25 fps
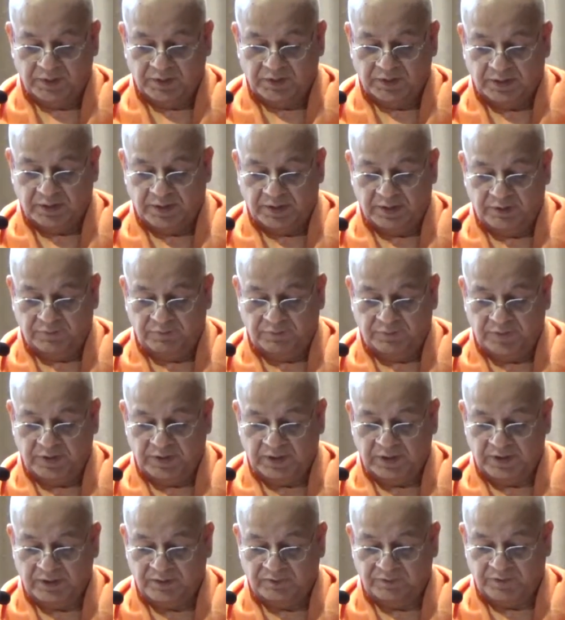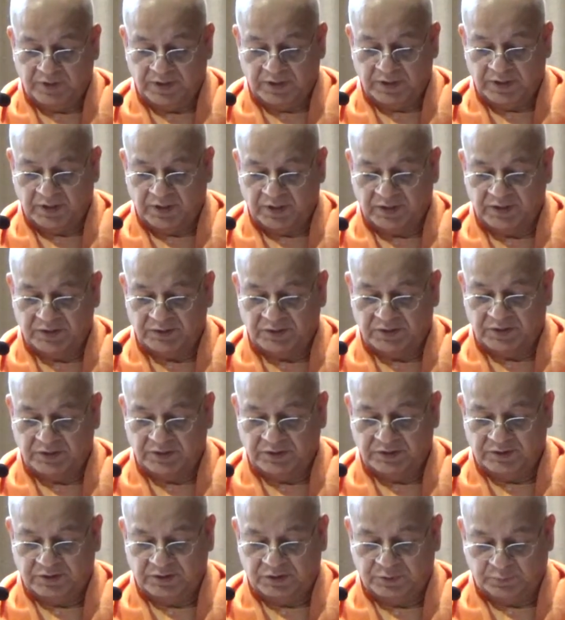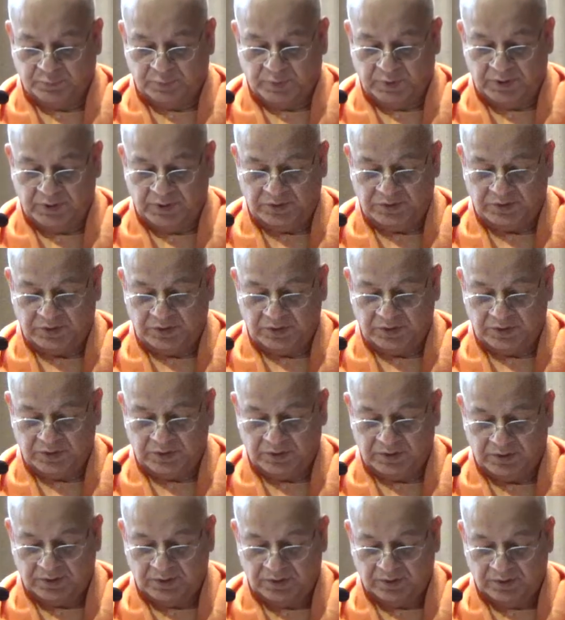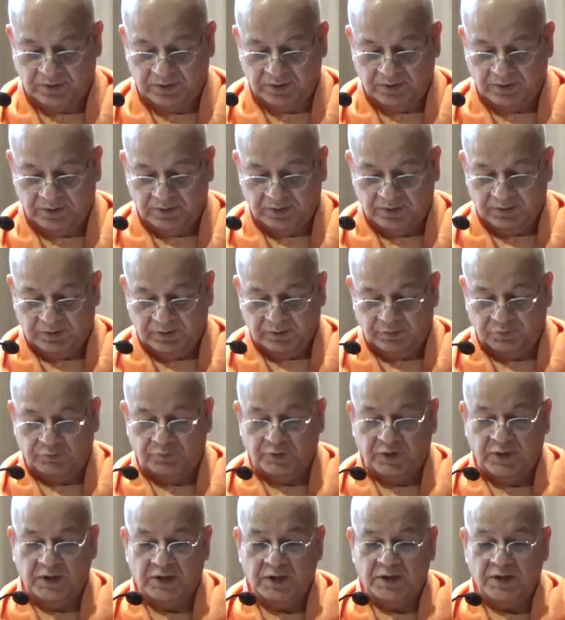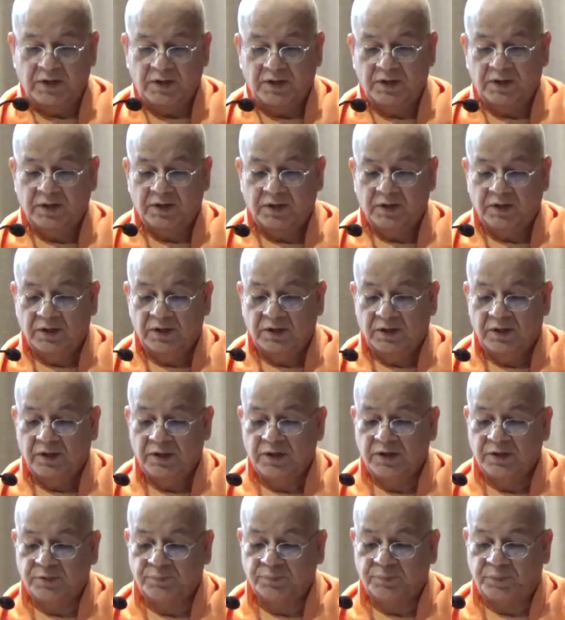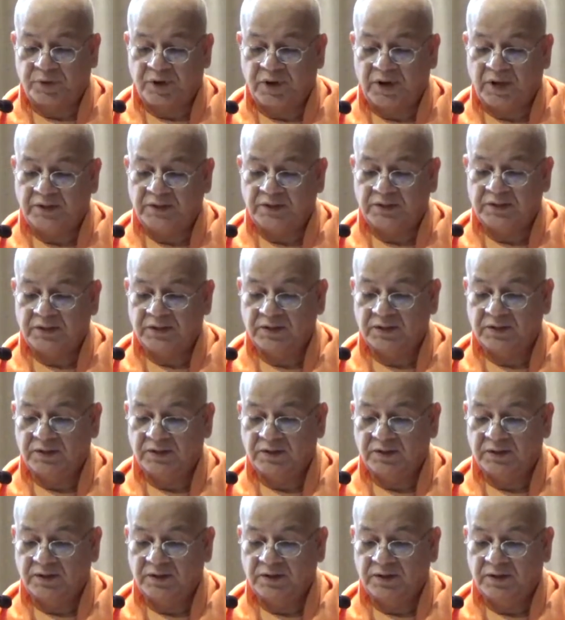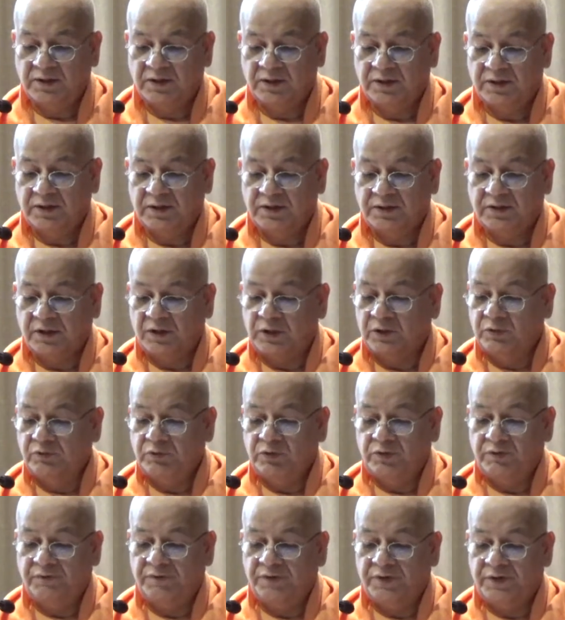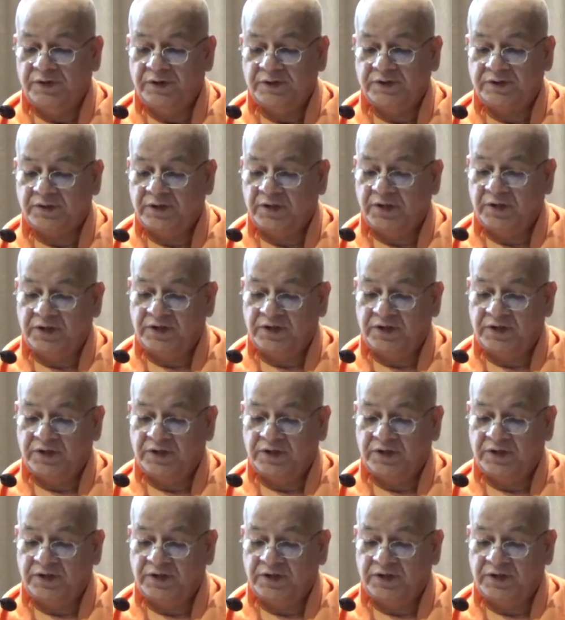the revealed Vedas his speech, the wind his breath, the universe